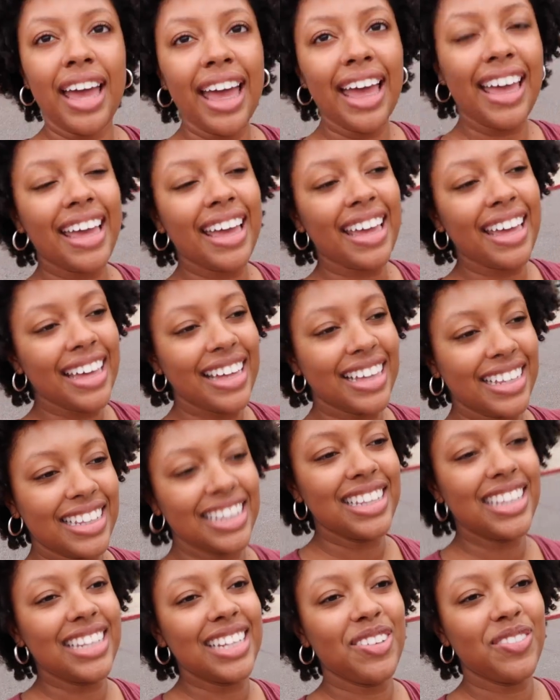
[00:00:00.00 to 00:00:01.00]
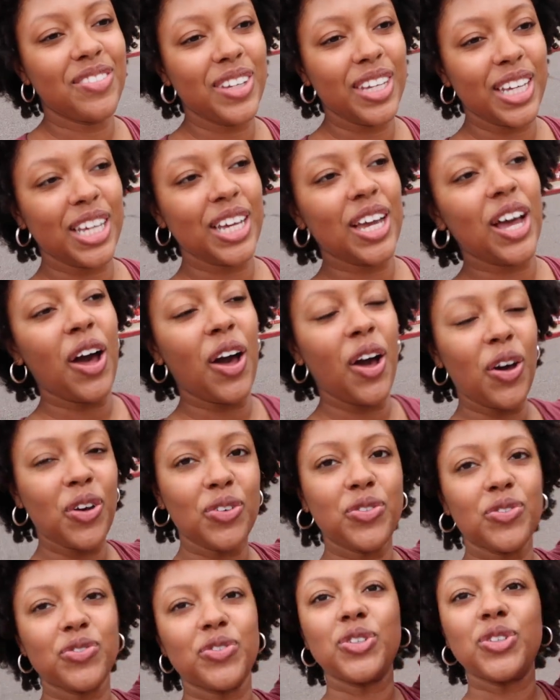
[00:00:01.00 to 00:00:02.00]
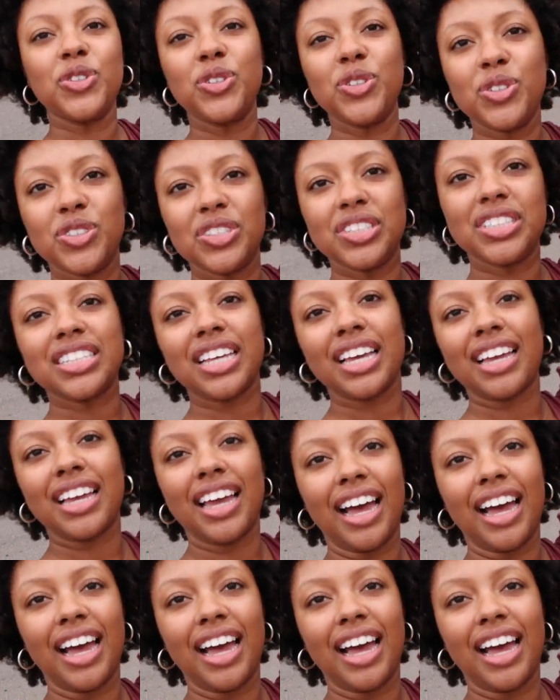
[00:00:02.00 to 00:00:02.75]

Hey, leaving Whole Foods,